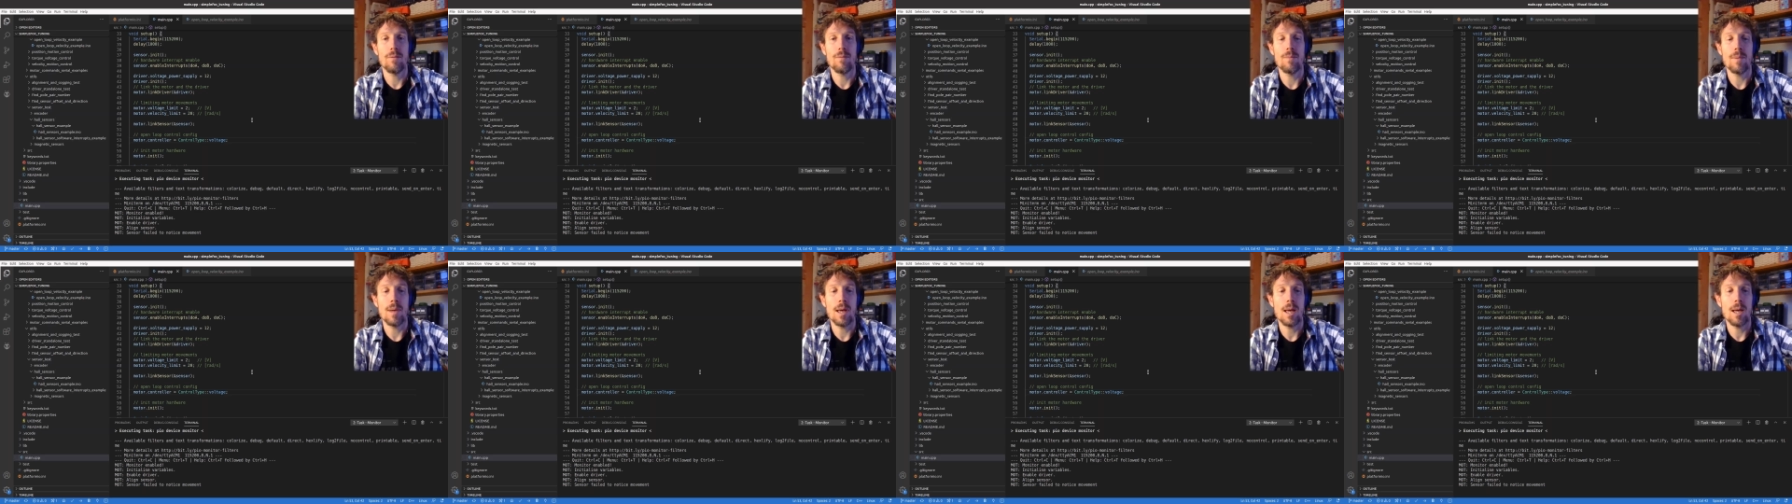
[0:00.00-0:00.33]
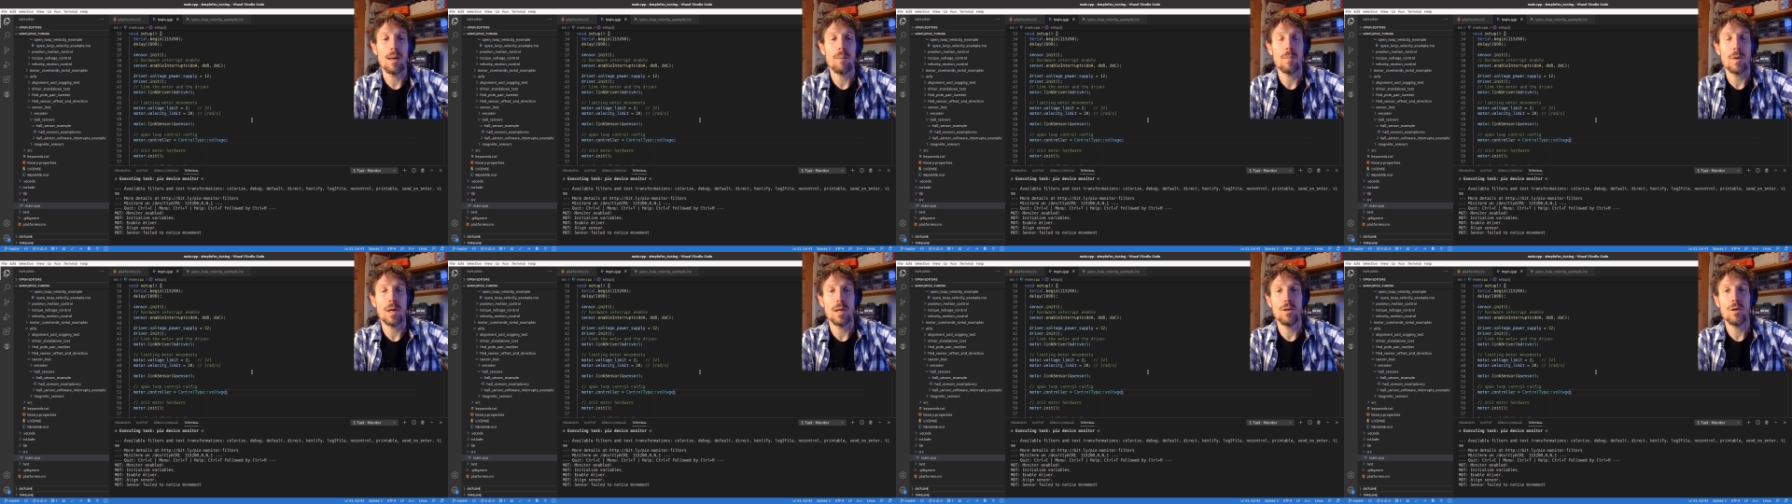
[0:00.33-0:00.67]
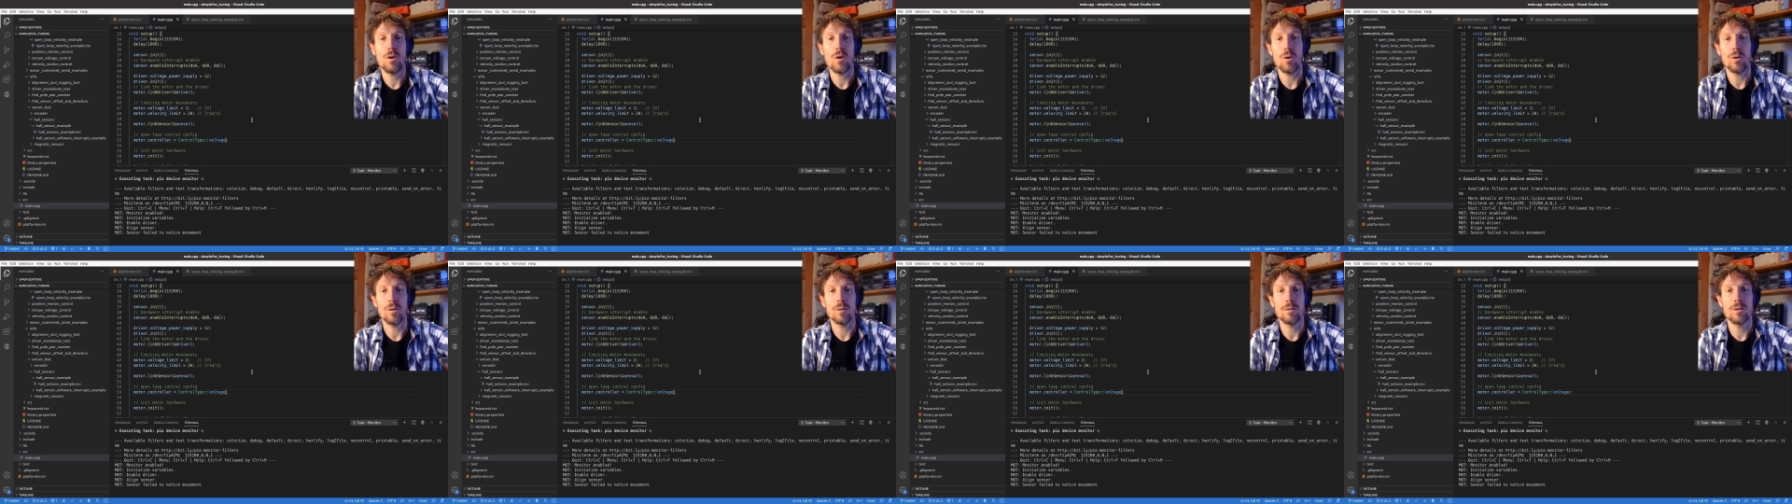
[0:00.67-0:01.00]
um, and
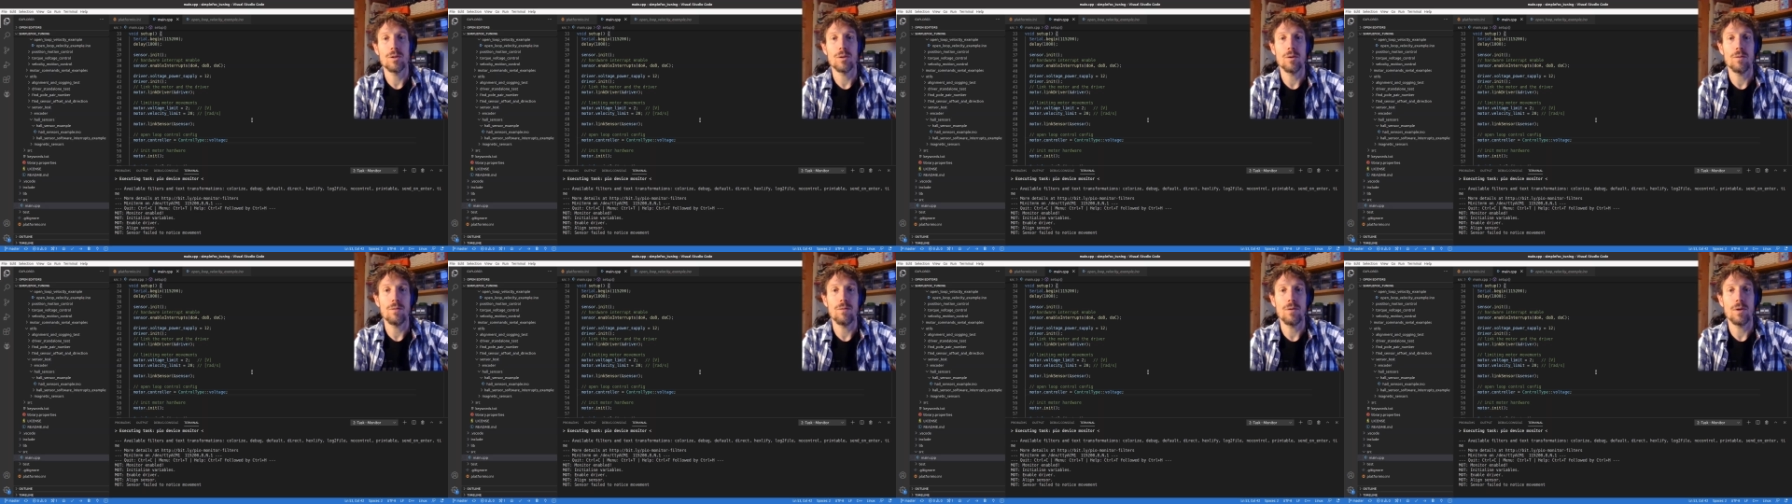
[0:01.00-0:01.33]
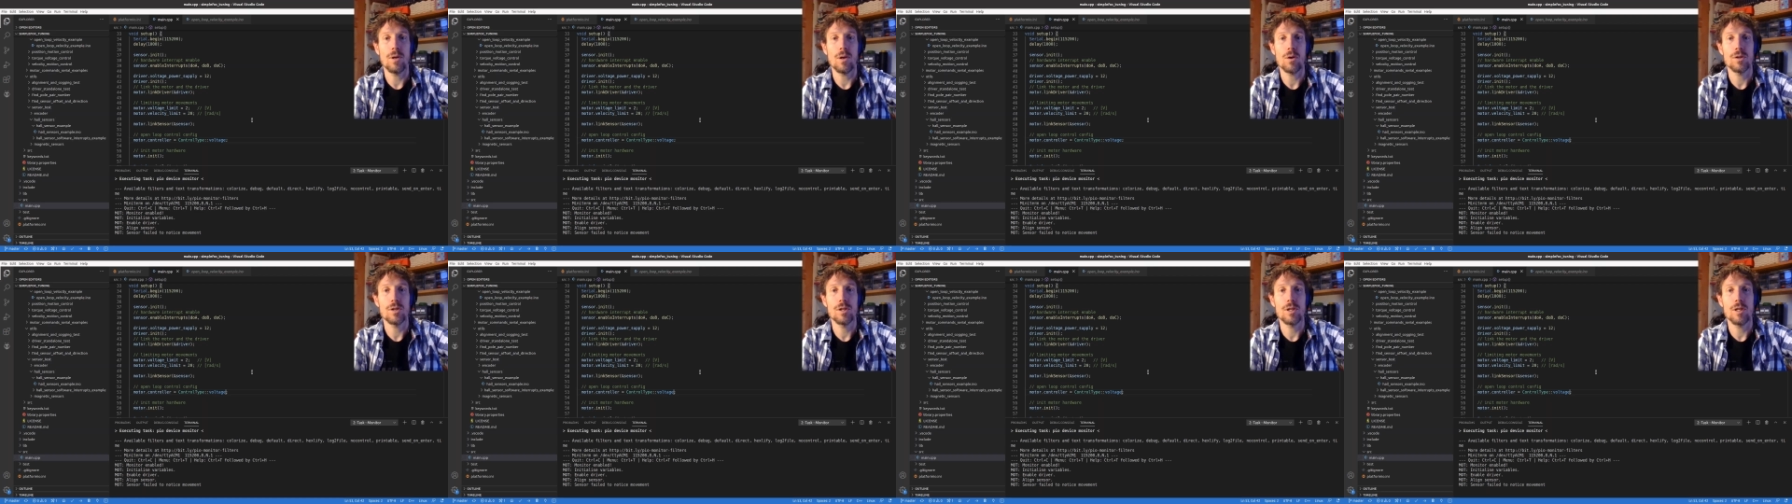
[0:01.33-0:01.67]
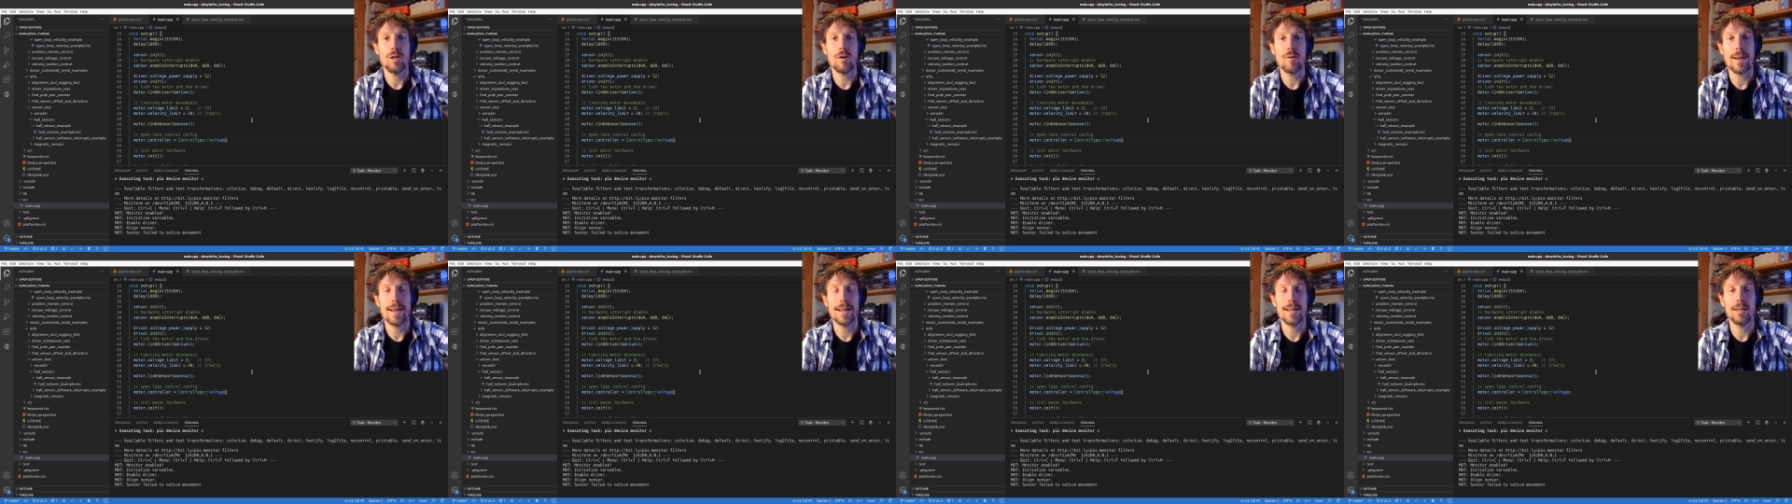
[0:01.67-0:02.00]
not sort of velocity
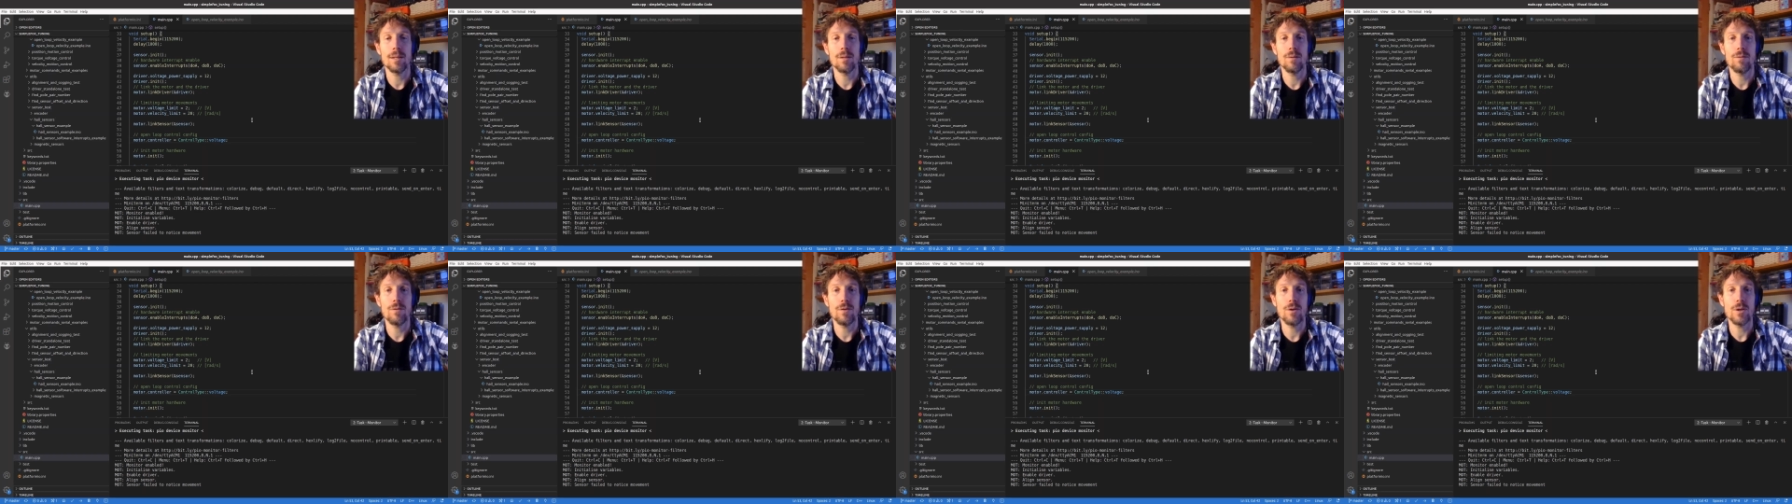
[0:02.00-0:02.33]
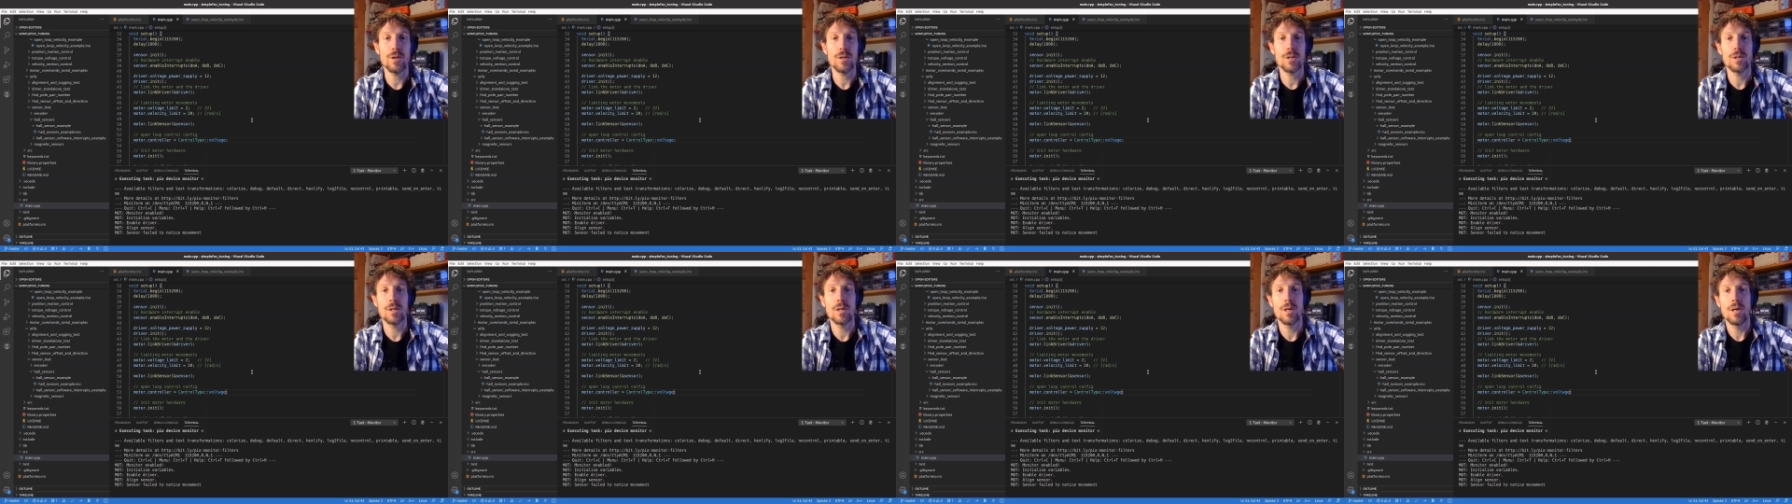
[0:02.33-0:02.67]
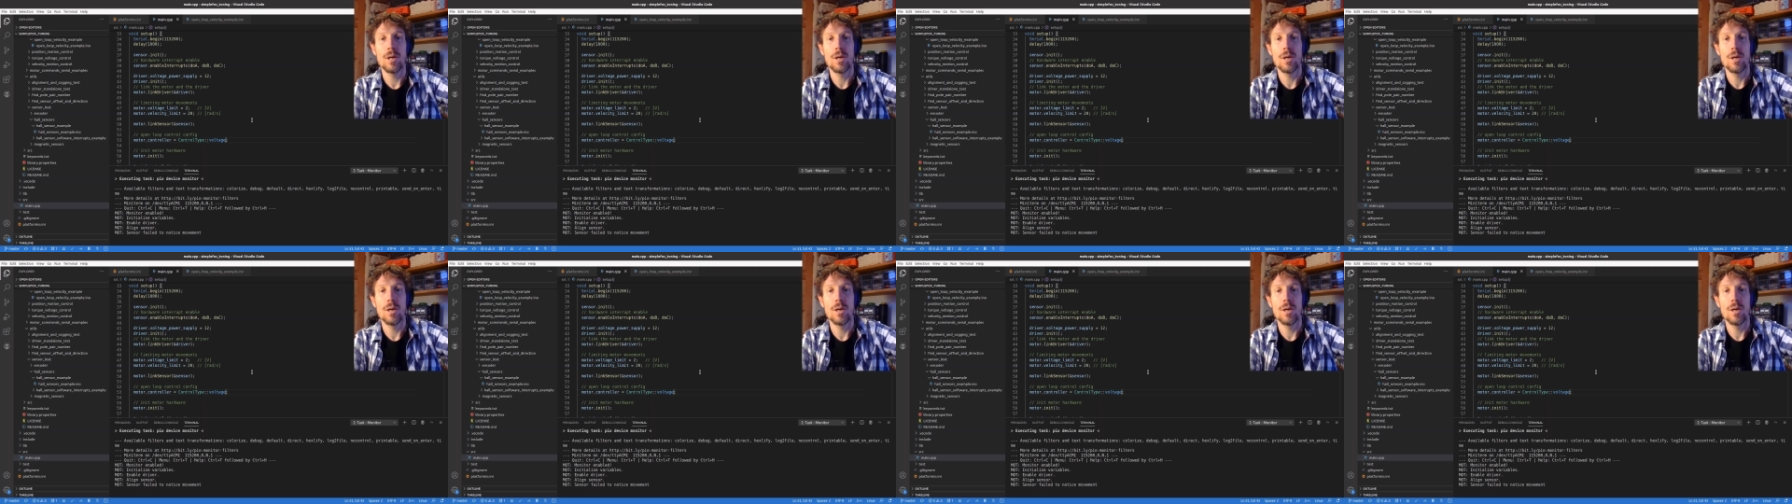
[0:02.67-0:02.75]
or angle first